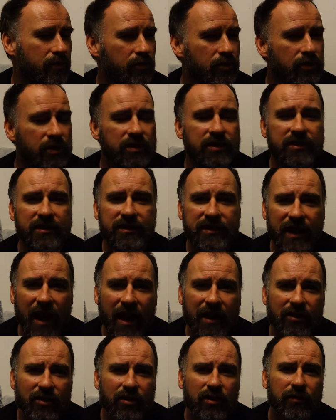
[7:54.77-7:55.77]
just the
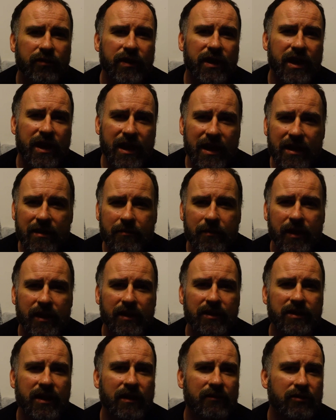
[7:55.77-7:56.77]
standard of the
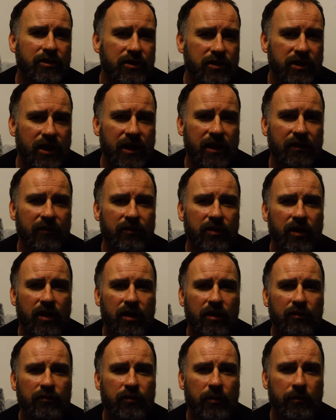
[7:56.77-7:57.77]
emails I received
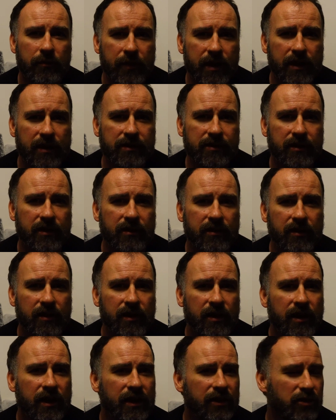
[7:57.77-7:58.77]
from Mason
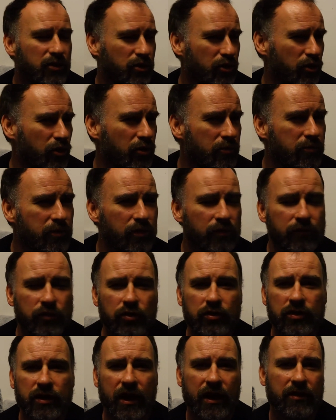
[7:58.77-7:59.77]
in terms of
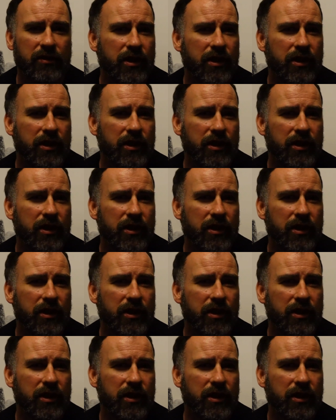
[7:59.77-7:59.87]
just